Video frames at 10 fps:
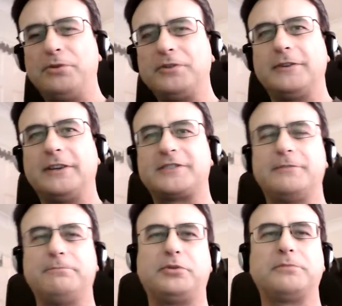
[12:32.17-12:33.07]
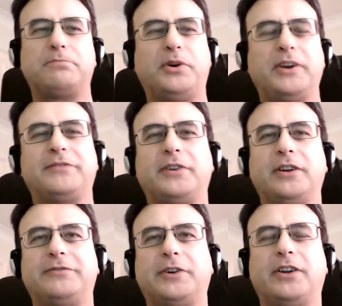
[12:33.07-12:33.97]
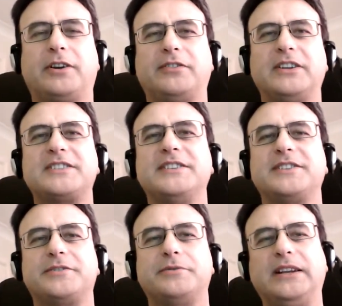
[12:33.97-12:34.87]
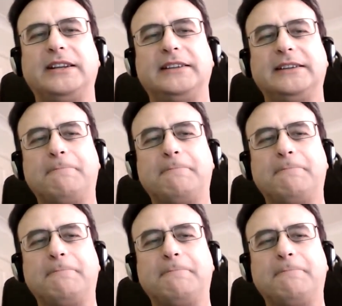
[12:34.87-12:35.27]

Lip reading: It's an important point for a lot of listeners to really